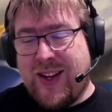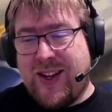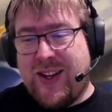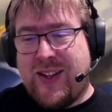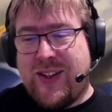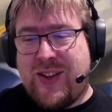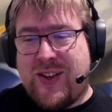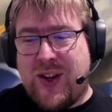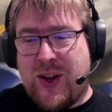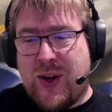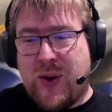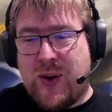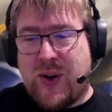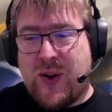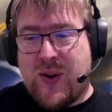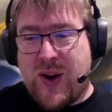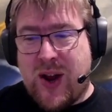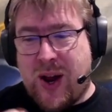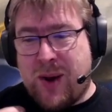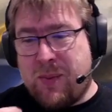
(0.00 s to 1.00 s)
So your
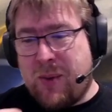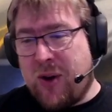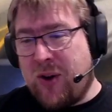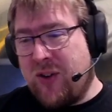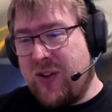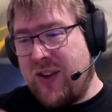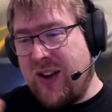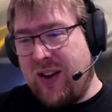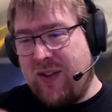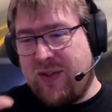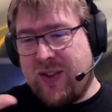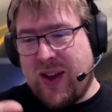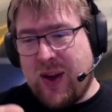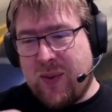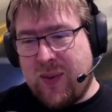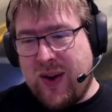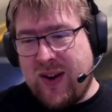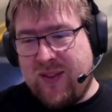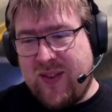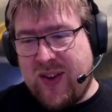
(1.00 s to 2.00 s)
non-Mars stuff, get
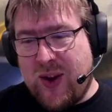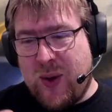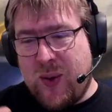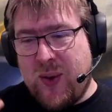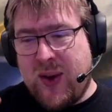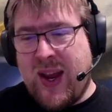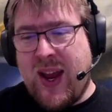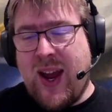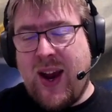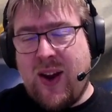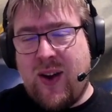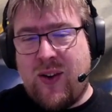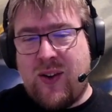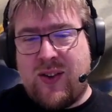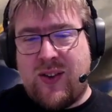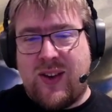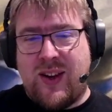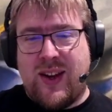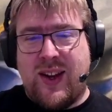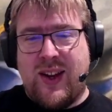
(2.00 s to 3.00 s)
rid of it. Who
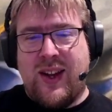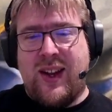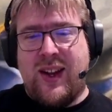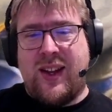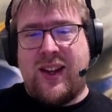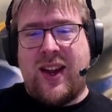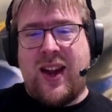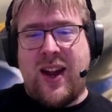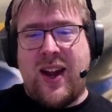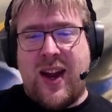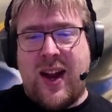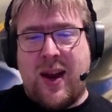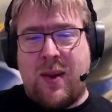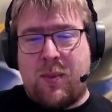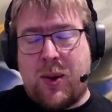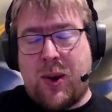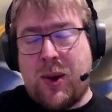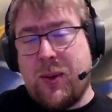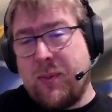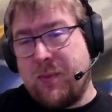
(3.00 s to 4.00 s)
cares? Get an
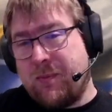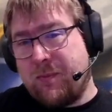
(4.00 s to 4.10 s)
amber.